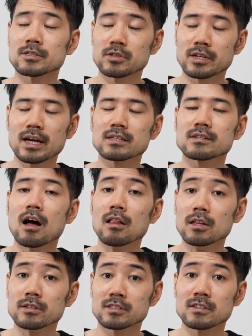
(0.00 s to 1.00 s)
to get a
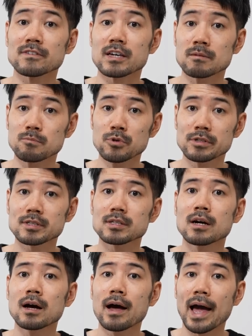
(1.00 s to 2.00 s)
lot of input
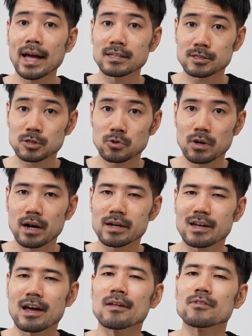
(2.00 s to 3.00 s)
and
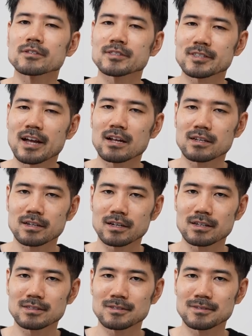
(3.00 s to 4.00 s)
try understanding
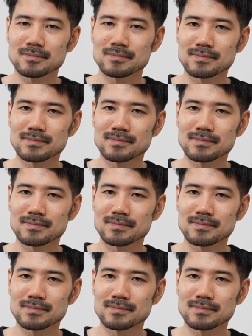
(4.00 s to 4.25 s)
it.